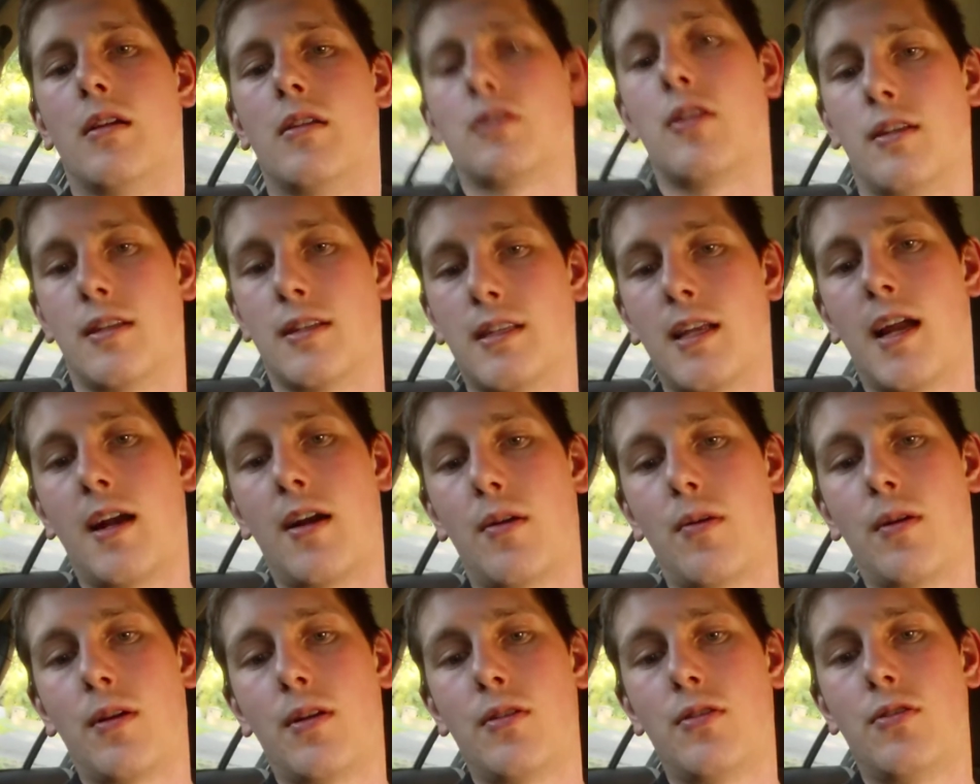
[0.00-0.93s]
So there's that I
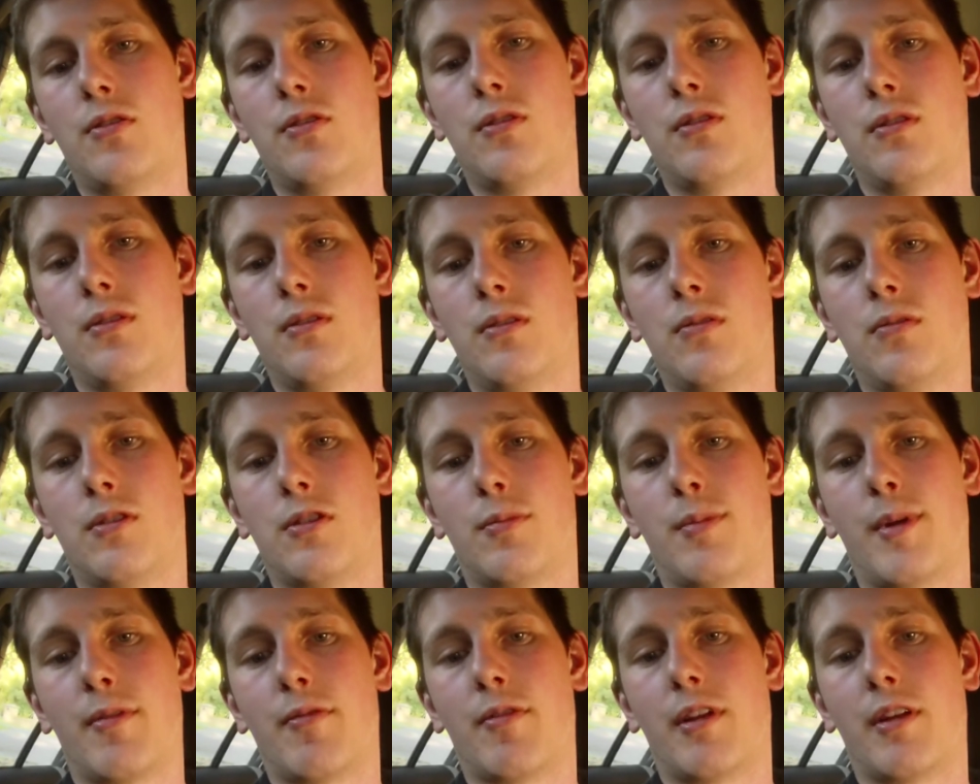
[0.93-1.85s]
want to do, which
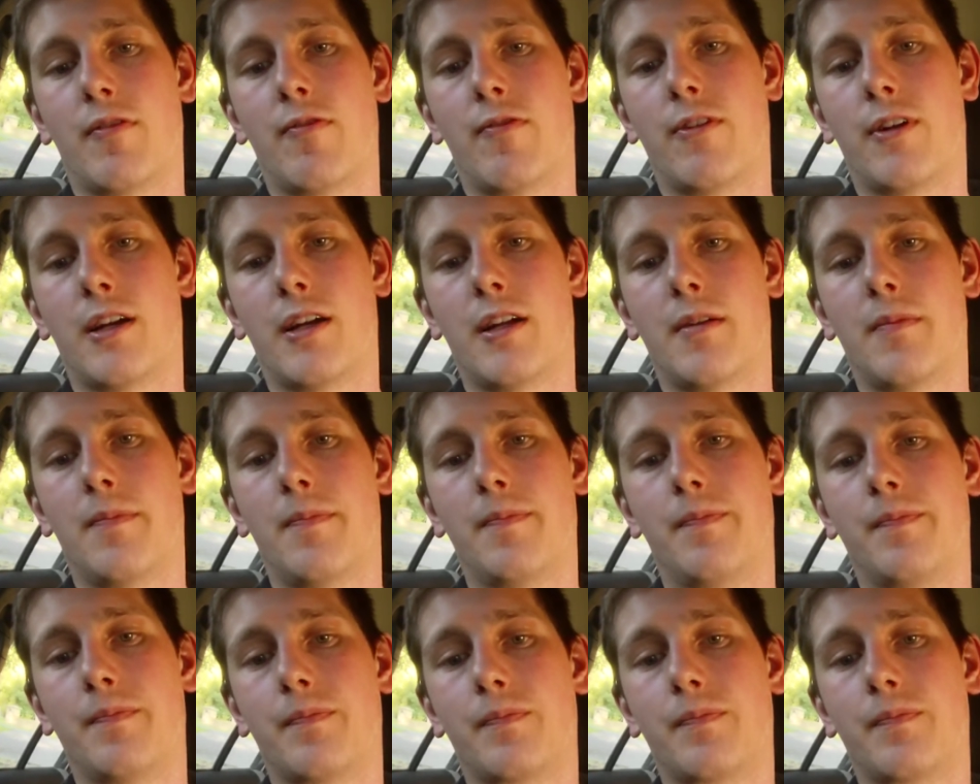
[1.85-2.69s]
would be really fun.